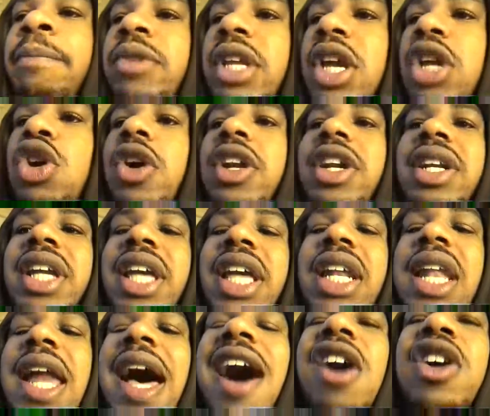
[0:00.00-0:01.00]
in order to get
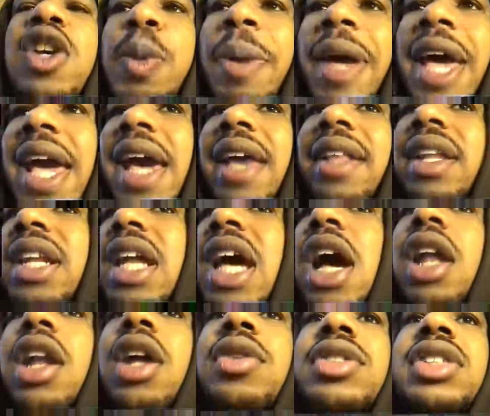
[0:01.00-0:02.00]
laws passed and
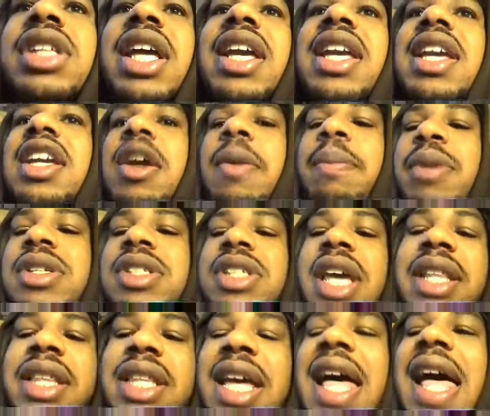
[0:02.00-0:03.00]
all those things. He can
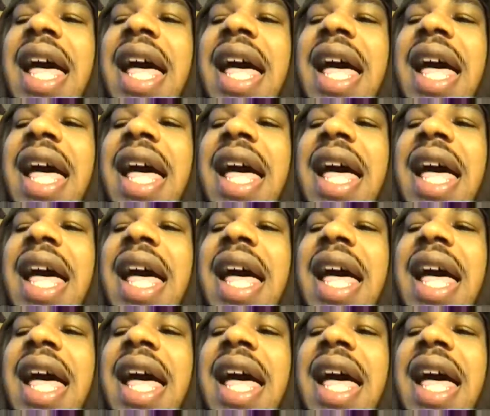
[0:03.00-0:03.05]
present the